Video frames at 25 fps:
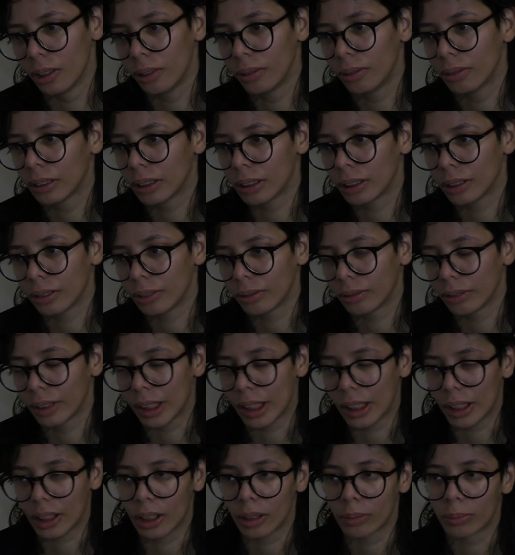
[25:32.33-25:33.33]
when
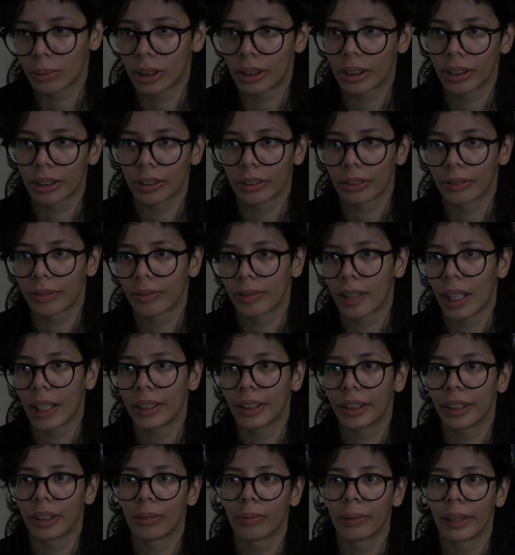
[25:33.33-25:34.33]
it comes to
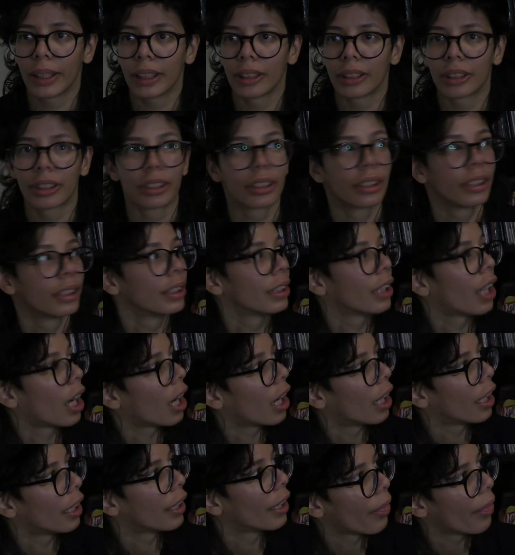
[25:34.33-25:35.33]
finding ways to
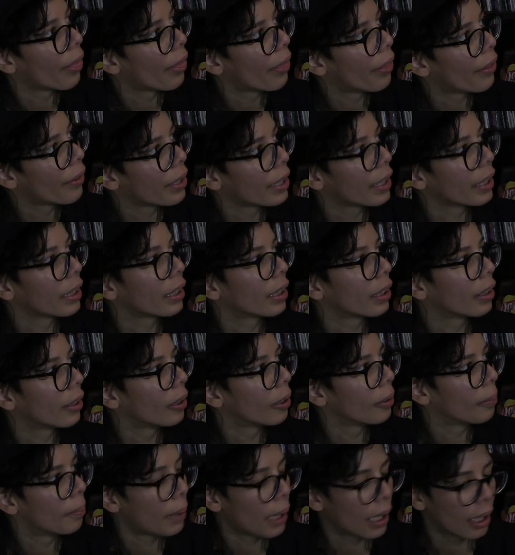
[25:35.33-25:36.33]
not think
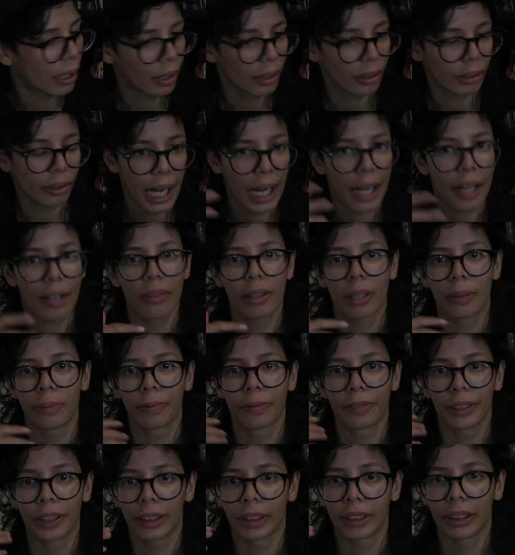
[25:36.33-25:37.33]
about how I'm
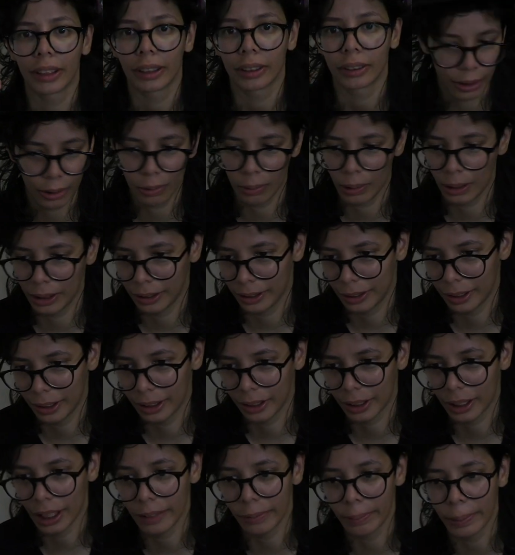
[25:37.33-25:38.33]
feeling. I don't want to
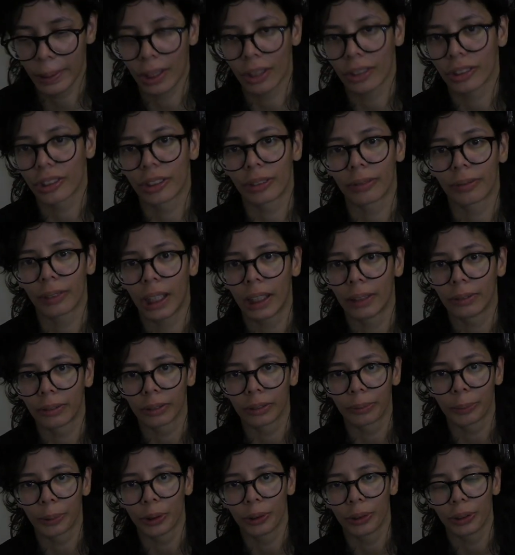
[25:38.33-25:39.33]
think. I've been on
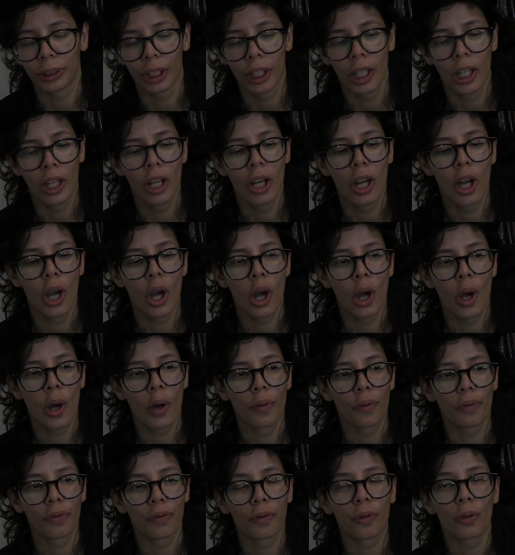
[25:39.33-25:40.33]
survival mode
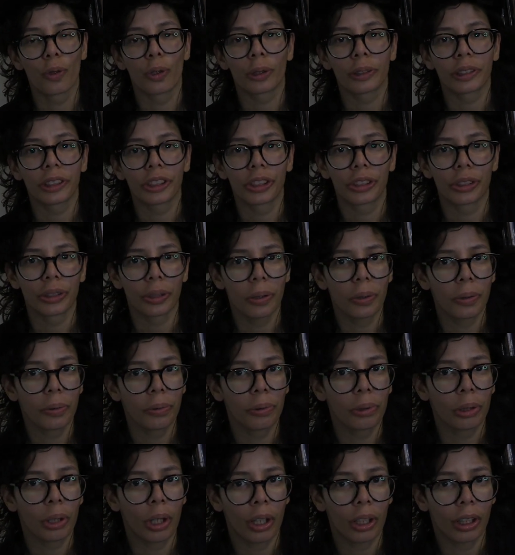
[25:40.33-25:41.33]
for so
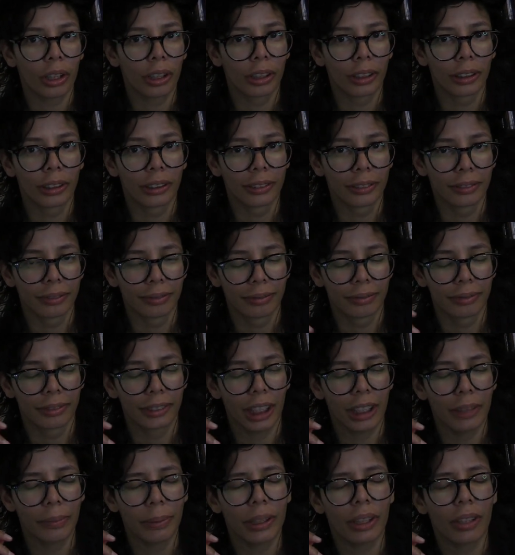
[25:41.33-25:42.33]
long.
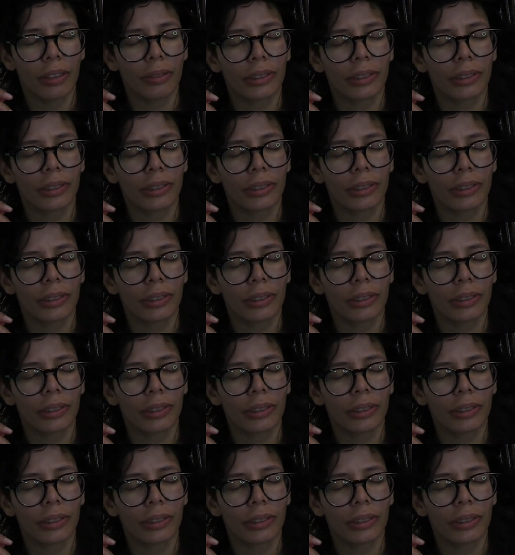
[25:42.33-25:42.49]
I don't